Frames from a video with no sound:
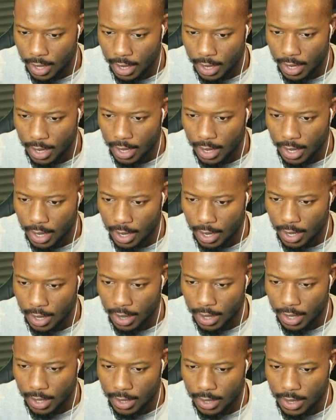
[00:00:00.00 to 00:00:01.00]
Like, oh,
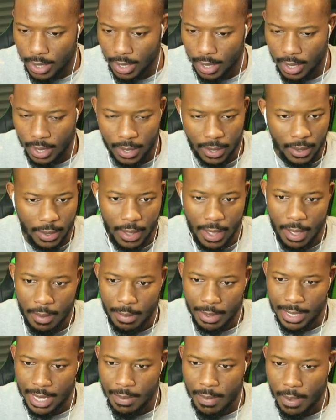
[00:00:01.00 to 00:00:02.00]
they, they...
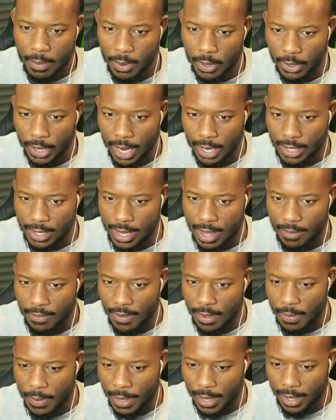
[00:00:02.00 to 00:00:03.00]
my teammate will go down as
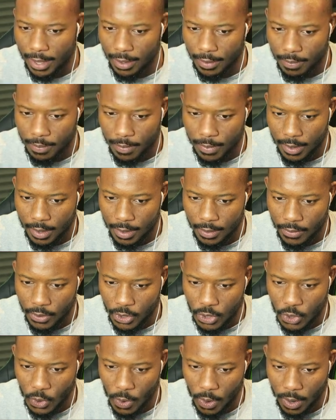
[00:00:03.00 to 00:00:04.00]
MVP. For
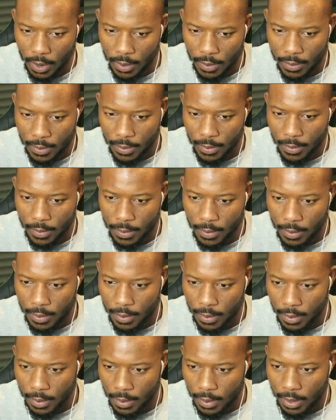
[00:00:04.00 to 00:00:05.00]
sure.
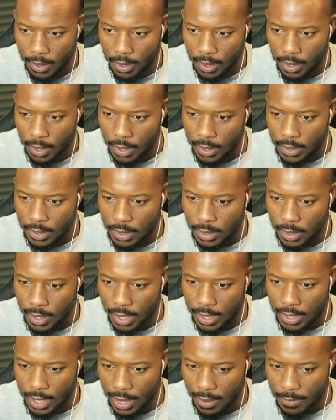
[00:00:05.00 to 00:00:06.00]
Because
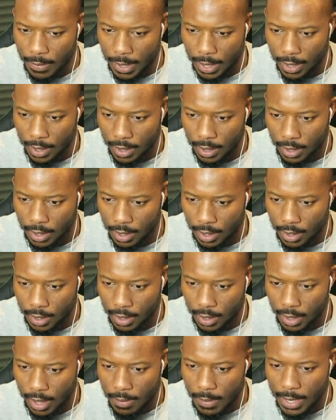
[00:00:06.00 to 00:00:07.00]
they saved me.
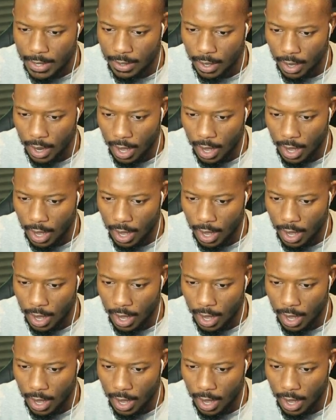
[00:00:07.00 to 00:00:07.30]
That means a